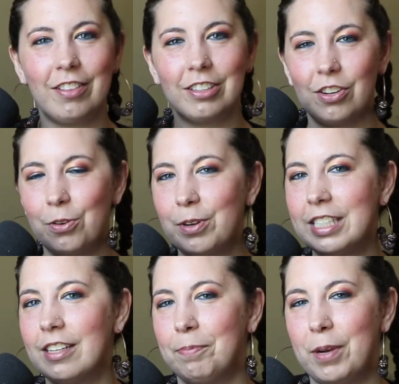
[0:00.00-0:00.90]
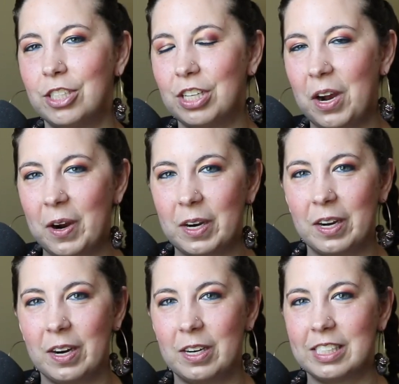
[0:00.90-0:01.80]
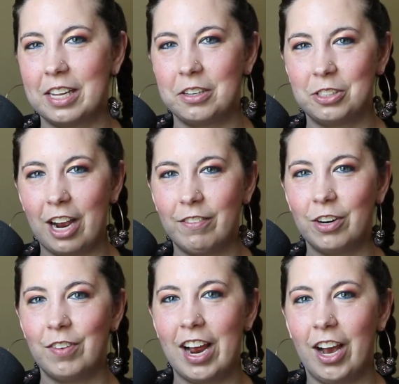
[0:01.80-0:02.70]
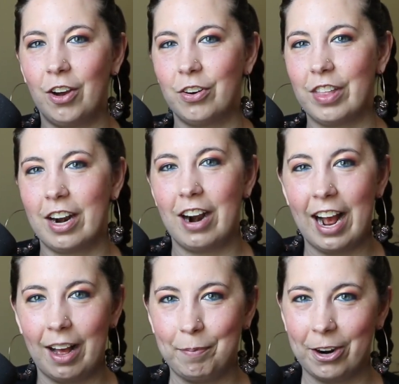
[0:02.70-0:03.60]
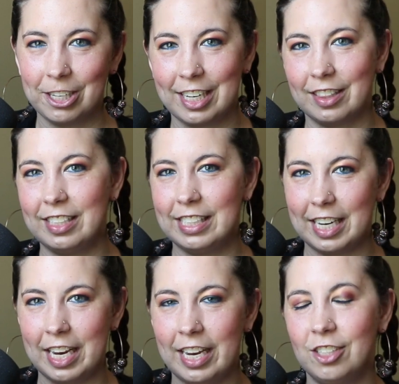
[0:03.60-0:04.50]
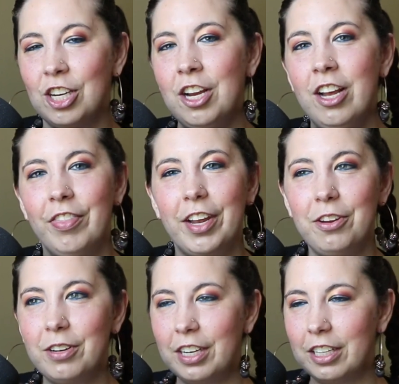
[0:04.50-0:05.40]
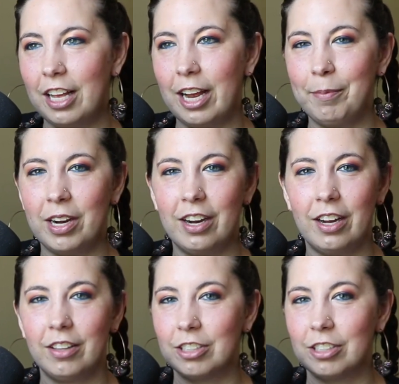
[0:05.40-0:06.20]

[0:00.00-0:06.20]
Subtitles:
There's always a bunch of art cars that are driving around or that are parked at the stage that you can climb on.